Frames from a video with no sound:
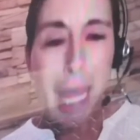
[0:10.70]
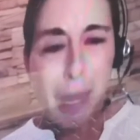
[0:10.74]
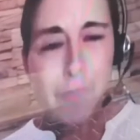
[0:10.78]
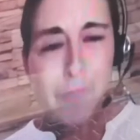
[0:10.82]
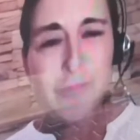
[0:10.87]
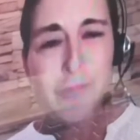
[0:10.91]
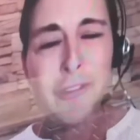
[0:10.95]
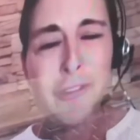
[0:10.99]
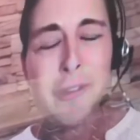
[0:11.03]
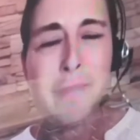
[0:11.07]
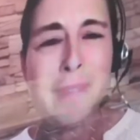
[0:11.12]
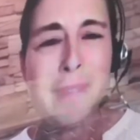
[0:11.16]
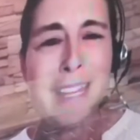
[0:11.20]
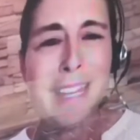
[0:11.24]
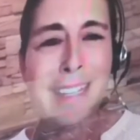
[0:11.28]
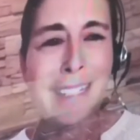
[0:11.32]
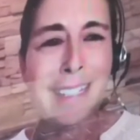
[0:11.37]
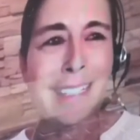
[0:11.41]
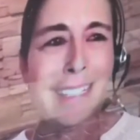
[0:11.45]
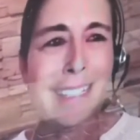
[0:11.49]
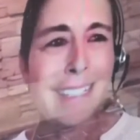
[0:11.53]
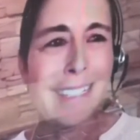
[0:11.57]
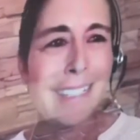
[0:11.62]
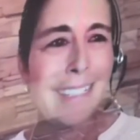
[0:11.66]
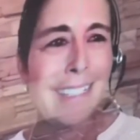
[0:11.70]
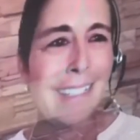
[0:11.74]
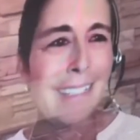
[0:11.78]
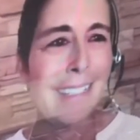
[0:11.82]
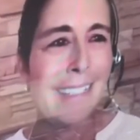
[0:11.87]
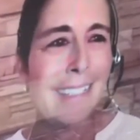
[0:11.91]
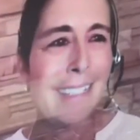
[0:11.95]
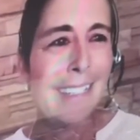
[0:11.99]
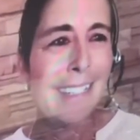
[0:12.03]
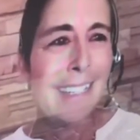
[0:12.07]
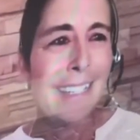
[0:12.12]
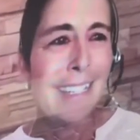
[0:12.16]
came from this
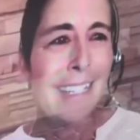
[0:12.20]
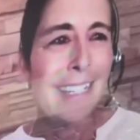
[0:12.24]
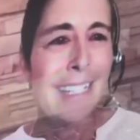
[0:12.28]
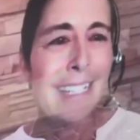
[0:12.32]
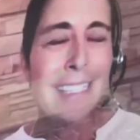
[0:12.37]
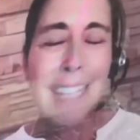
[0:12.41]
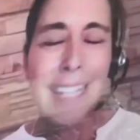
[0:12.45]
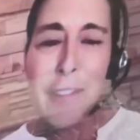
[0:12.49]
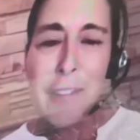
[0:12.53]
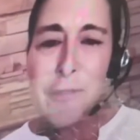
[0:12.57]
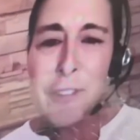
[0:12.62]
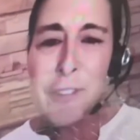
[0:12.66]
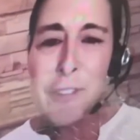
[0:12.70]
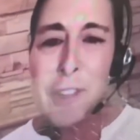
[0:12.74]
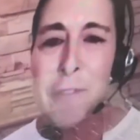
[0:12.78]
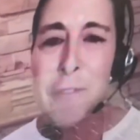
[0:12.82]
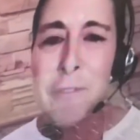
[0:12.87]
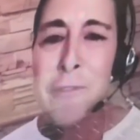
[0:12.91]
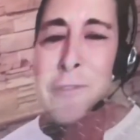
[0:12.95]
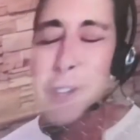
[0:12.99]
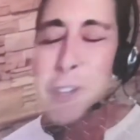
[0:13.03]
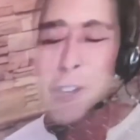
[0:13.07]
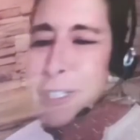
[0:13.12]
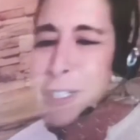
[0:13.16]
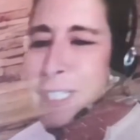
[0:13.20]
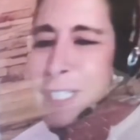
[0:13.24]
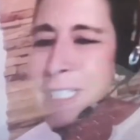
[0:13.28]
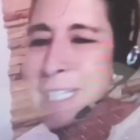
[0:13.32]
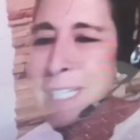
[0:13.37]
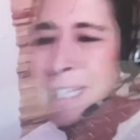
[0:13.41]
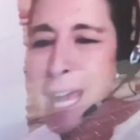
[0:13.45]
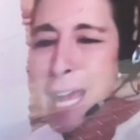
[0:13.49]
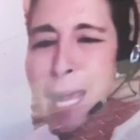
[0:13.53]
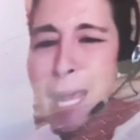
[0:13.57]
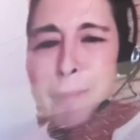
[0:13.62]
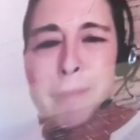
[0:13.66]
is that for the first
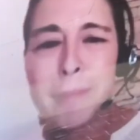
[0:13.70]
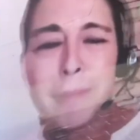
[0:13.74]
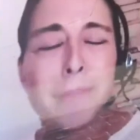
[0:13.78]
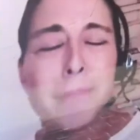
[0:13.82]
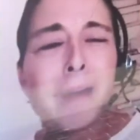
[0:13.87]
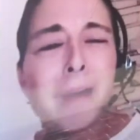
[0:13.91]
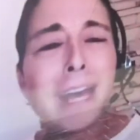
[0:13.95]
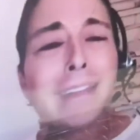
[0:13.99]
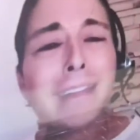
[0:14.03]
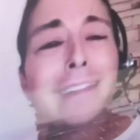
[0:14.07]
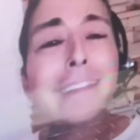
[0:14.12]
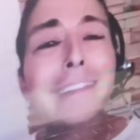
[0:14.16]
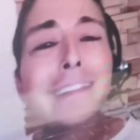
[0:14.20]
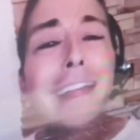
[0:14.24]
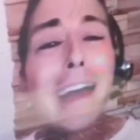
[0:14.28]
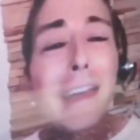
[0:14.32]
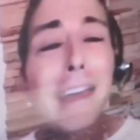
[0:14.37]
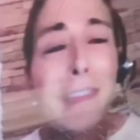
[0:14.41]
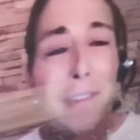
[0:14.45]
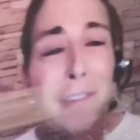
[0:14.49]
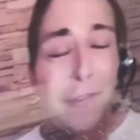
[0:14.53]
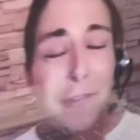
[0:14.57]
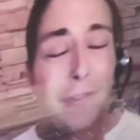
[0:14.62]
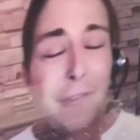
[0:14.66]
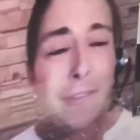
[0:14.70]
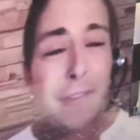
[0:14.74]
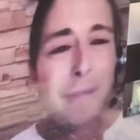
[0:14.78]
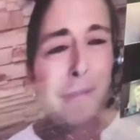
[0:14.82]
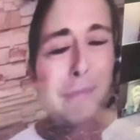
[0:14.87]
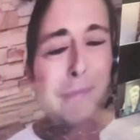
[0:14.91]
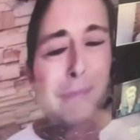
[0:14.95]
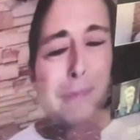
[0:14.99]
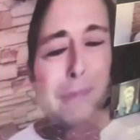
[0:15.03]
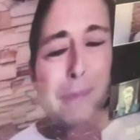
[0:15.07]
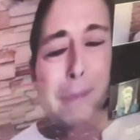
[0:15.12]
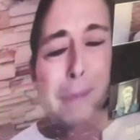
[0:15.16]
time in my life,
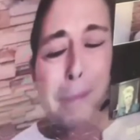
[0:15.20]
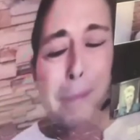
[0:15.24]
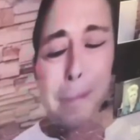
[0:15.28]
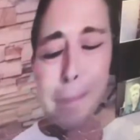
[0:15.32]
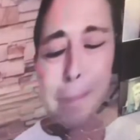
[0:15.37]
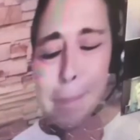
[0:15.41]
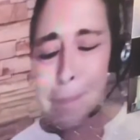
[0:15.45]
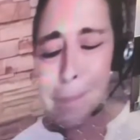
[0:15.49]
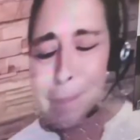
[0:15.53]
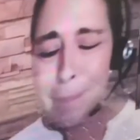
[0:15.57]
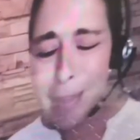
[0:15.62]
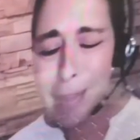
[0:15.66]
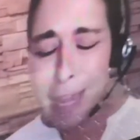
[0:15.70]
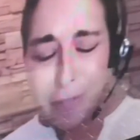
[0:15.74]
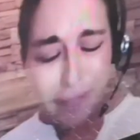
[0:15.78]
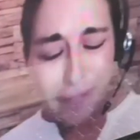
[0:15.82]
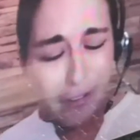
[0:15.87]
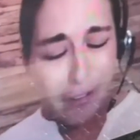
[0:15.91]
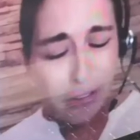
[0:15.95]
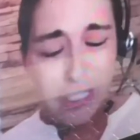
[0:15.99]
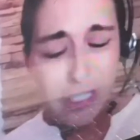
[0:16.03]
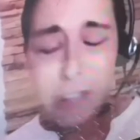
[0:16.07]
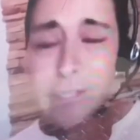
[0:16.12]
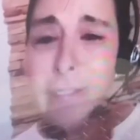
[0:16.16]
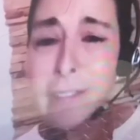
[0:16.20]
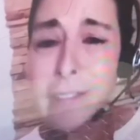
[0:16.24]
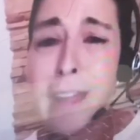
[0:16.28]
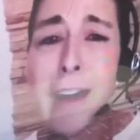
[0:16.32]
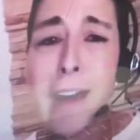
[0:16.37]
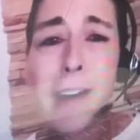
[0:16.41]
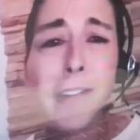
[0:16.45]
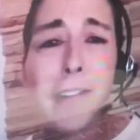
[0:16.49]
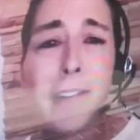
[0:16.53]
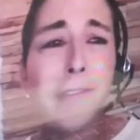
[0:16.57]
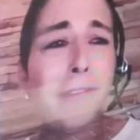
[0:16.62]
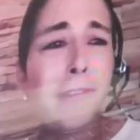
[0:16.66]
I felt in
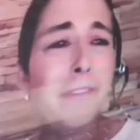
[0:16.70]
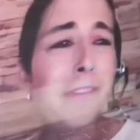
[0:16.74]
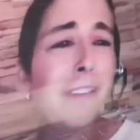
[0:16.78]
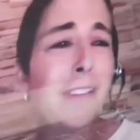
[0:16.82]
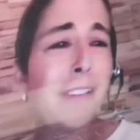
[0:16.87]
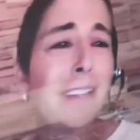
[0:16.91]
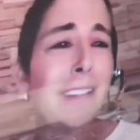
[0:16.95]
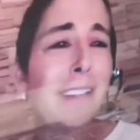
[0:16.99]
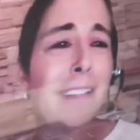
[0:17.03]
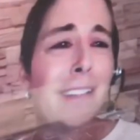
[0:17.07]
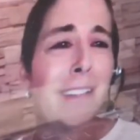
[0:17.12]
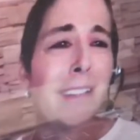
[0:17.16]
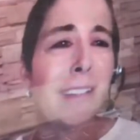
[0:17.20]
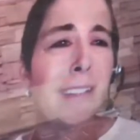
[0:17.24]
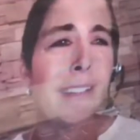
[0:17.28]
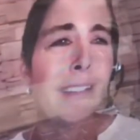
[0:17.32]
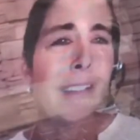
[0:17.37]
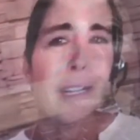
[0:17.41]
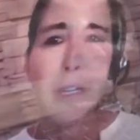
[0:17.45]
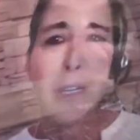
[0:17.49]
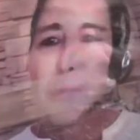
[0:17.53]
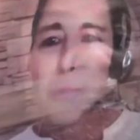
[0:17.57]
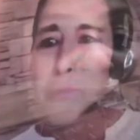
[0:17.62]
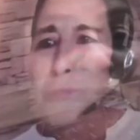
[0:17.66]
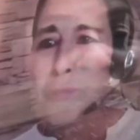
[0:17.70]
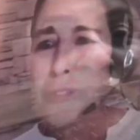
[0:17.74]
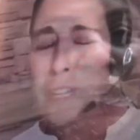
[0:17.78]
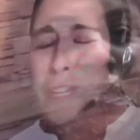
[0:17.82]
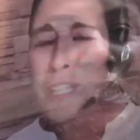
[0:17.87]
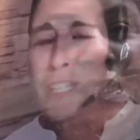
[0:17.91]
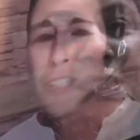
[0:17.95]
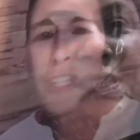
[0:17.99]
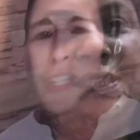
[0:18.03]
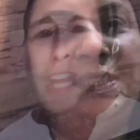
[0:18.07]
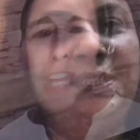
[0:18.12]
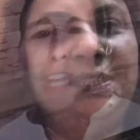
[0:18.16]
love. Hi
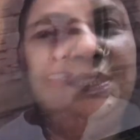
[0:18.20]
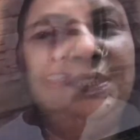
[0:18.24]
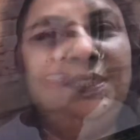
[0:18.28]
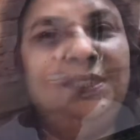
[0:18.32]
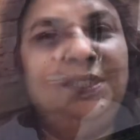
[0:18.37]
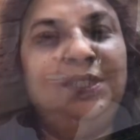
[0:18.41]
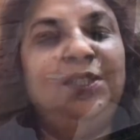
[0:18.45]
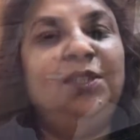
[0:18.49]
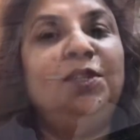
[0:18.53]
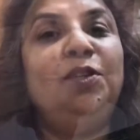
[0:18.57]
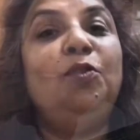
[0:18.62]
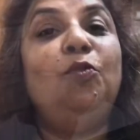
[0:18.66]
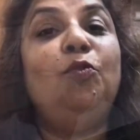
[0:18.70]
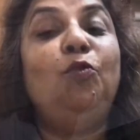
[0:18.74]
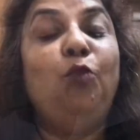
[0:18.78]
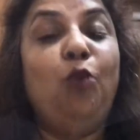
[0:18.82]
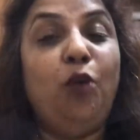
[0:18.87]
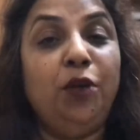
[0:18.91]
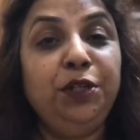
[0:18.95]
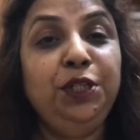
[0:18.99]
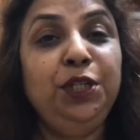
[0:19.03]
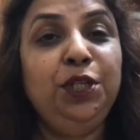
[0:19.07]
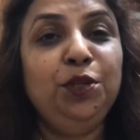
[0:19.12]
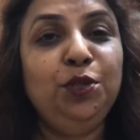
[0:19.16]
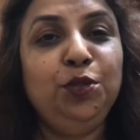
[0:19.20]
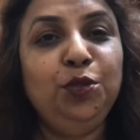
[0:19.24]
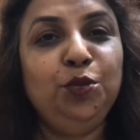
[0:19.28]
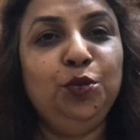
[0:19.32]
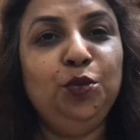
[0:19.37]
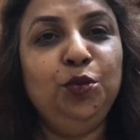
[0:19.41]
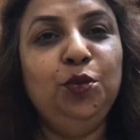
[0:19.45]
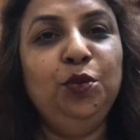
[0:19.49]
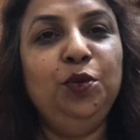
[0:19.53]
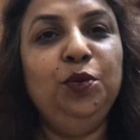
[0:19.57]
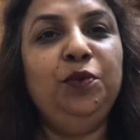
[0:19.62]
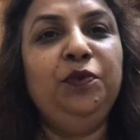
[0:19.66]
friends, what do you do
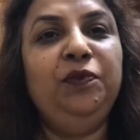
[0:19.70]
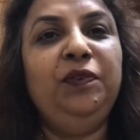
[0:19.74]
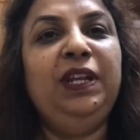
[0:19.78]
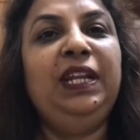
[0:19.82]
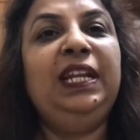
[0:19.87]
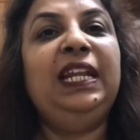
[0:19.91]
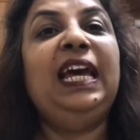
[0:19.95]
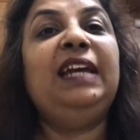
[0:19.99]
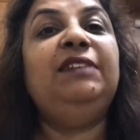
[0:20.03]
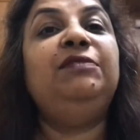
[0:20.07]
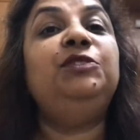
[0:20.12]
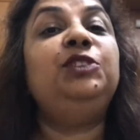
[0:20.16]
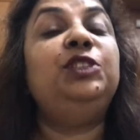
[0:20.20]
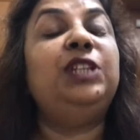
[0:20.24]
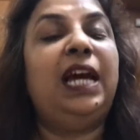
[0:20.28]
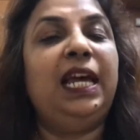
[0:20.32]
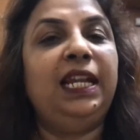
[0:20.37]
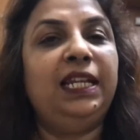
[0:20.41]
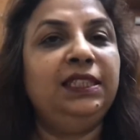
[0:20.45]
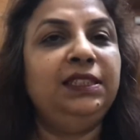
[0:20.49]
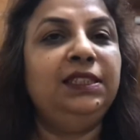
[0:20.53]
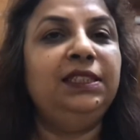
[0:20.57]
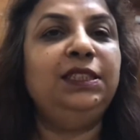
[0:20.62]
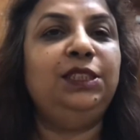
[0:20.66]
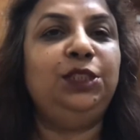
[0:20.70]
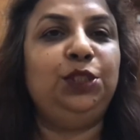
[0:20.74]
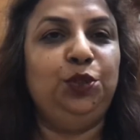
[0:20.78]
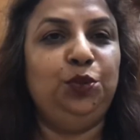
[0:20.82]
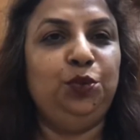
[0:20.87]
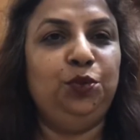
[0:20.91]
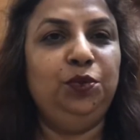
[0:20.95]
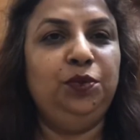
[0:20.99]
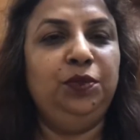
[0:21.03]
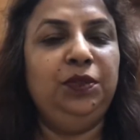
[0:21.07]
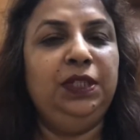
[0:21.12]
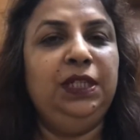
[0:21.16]
when life challenges you?
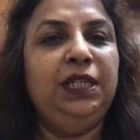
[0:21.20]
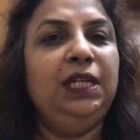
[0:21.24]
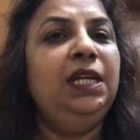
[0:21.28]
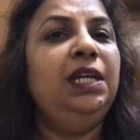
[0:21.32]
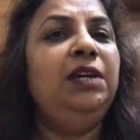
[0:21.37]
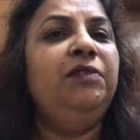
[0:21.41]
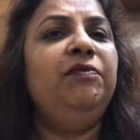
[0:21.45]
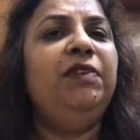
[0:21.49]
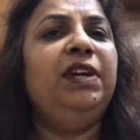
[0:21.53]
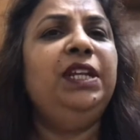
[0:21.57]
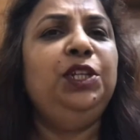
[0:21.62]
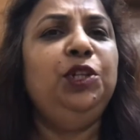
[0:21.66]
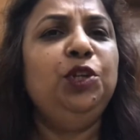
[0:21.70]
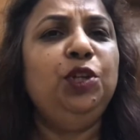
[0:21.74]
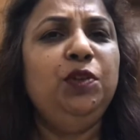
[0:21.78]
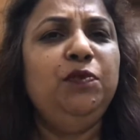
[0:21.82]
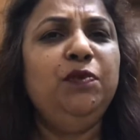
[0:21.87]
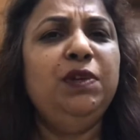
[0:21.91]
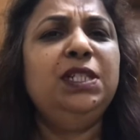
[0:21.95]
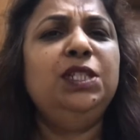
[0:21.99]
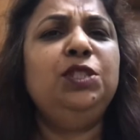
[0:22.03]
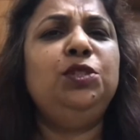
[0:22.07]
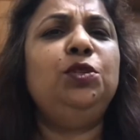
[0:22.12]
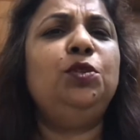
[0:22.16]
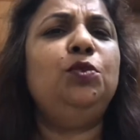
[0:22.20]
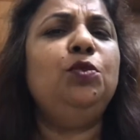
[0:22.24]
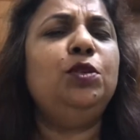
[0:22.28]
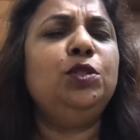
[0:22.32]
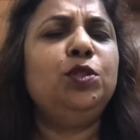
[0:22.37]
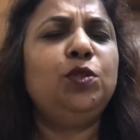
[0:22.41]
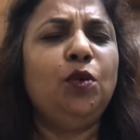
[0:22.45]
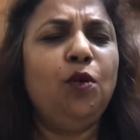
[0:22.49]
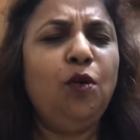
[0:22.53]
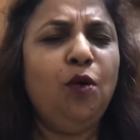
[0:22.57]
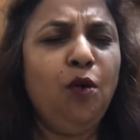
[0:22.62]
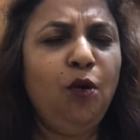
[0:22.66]
When universe throws
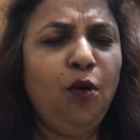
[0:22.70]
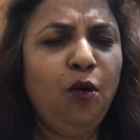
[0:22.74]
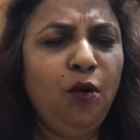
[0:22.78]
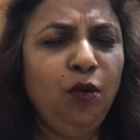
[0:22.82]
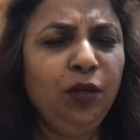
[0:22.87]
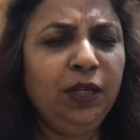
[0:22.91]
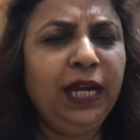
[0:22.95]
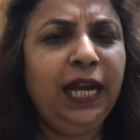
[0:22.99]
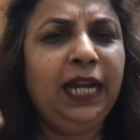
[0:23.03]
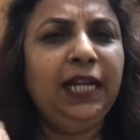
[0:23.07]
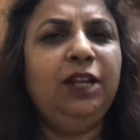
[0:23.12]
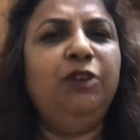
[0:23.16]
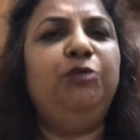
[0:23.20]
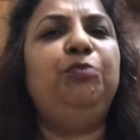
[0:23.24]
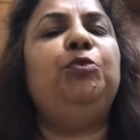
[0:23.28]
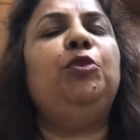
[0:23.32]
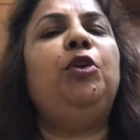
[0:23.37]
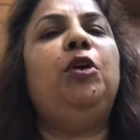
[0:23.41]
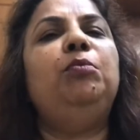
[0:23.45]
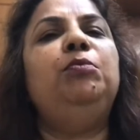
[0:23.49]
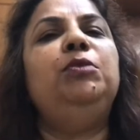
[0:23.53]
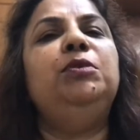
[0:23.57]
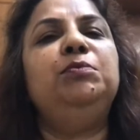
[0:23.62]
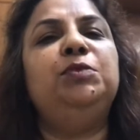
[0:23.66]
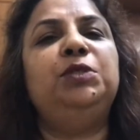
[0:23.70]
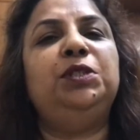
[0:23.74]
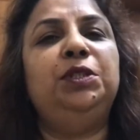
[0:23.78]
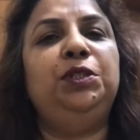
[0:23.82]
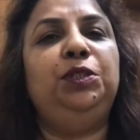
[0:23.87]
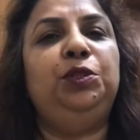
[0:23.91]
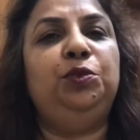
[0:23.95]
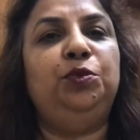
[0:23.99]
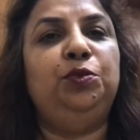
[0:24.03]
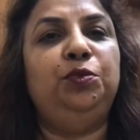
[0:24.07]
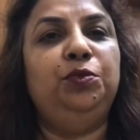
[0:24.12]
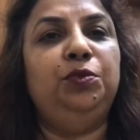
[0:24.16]
all kind of problems on
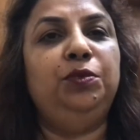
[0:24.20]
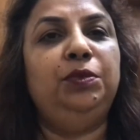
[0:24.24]
you,